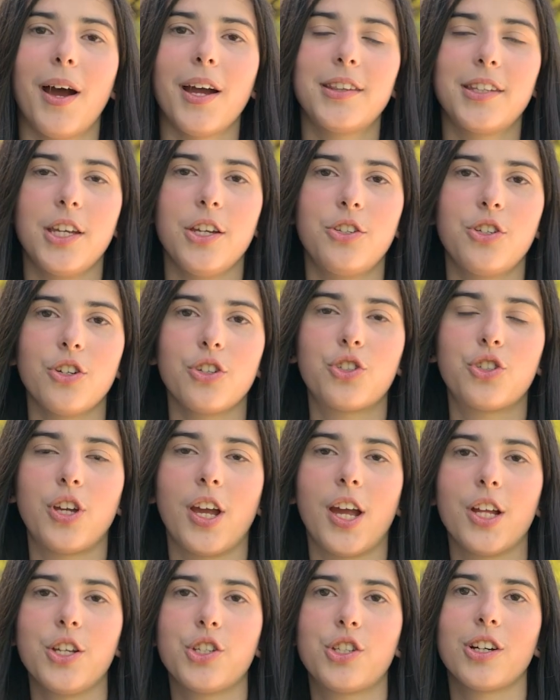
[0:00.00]
My teachers
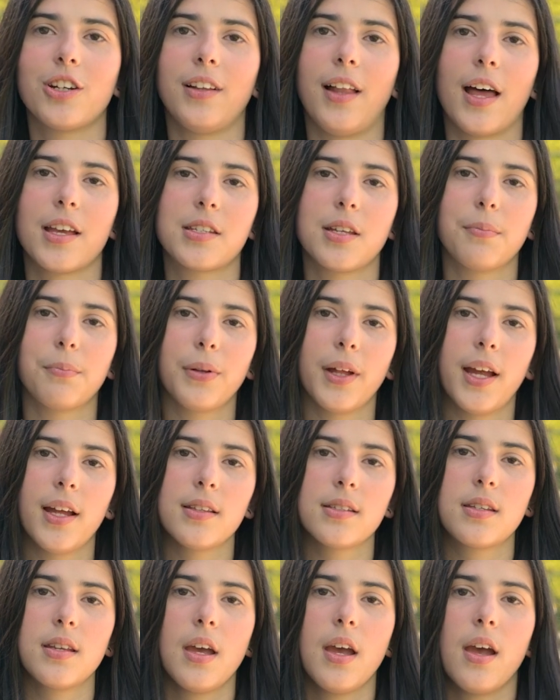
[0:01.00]
change their lesson
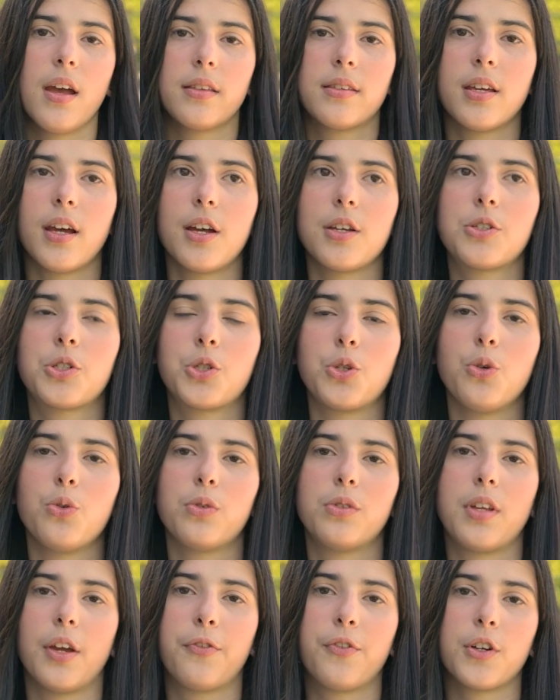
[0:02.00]
plans to
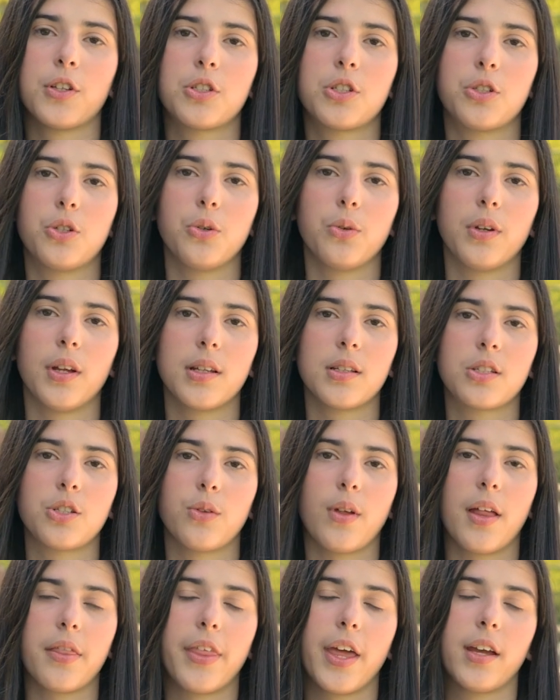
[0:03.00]
suit different
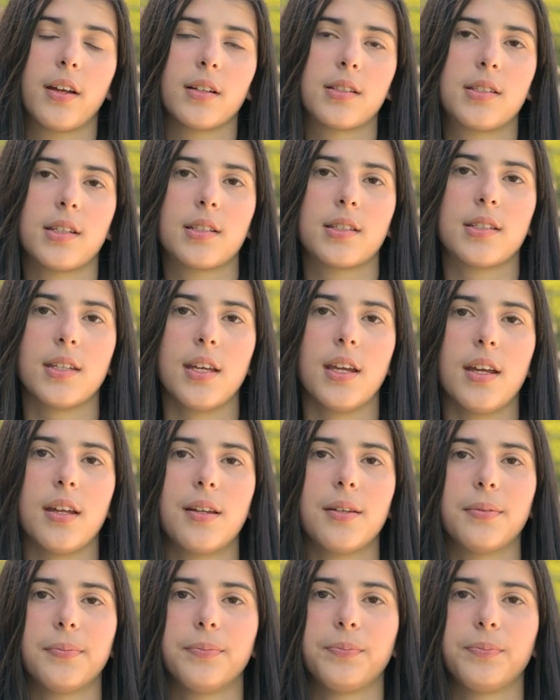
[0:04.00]
students so that they could succeed.